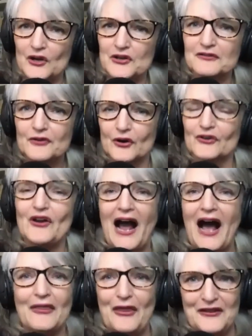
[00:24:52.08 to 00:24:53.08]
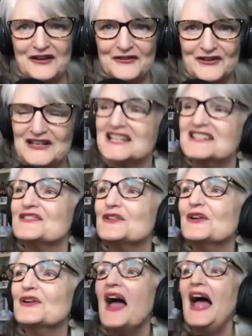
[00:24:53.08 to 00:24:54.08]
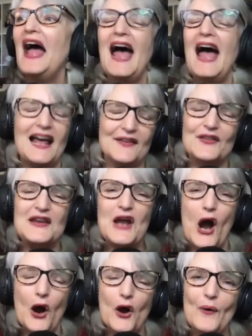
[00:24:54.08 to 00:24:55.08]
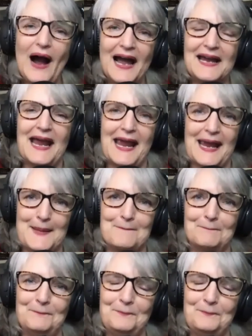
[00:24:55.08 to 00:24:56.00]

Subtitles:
you've got other things you need to do. The OAM,